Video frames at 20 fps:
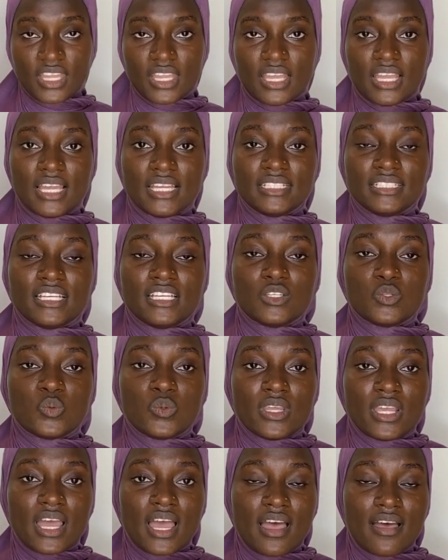And then we
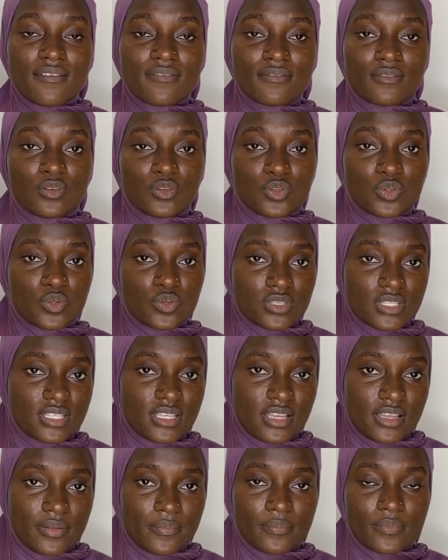have
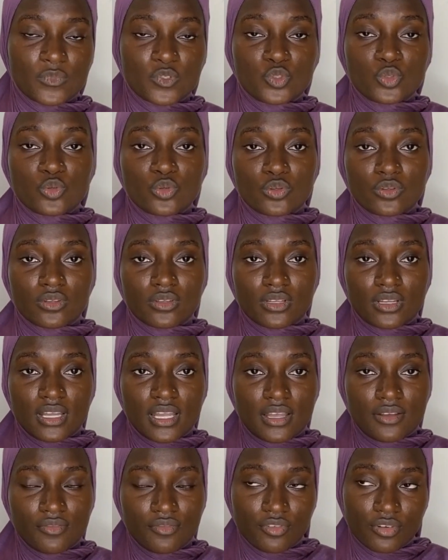nausea, so
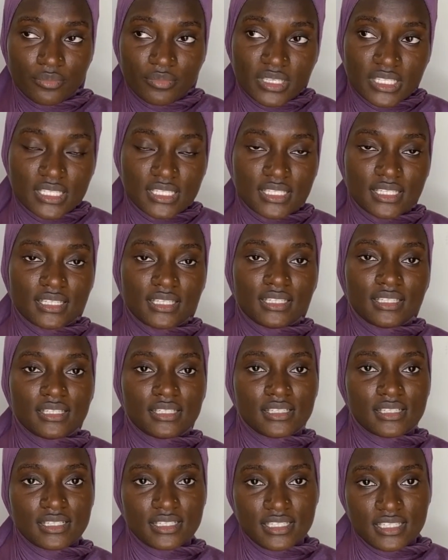vomiting,
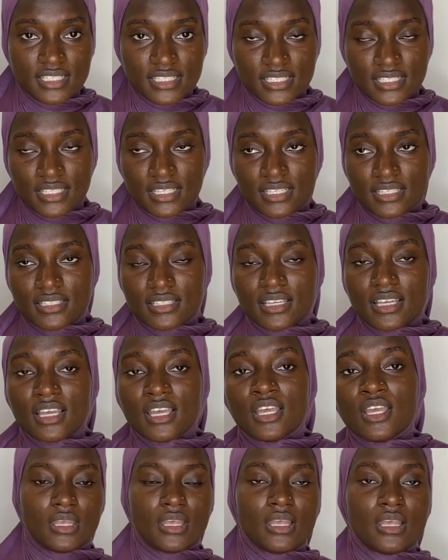dizziness.
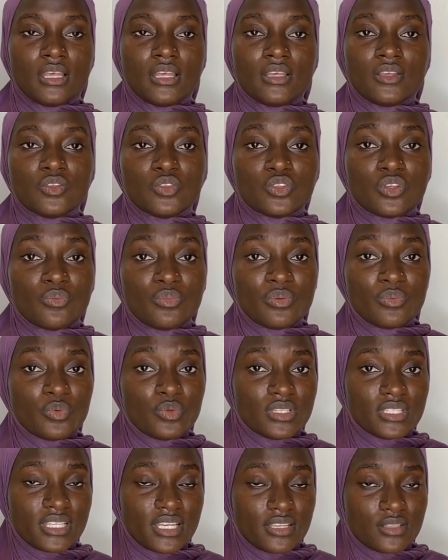Some people
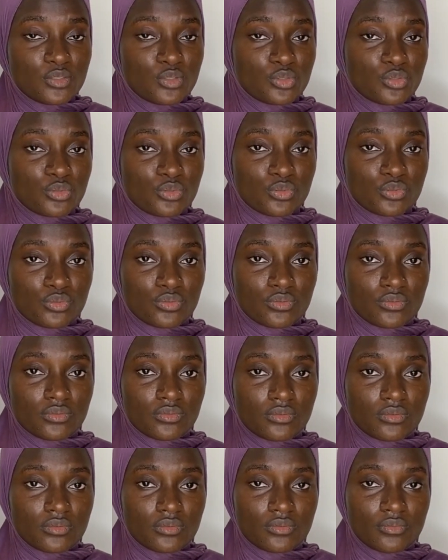tend to
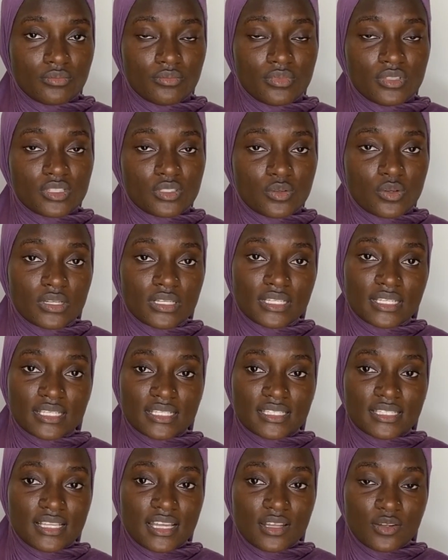
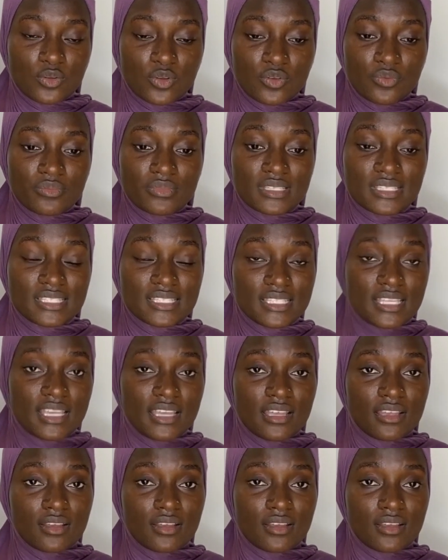misunderstand or mistake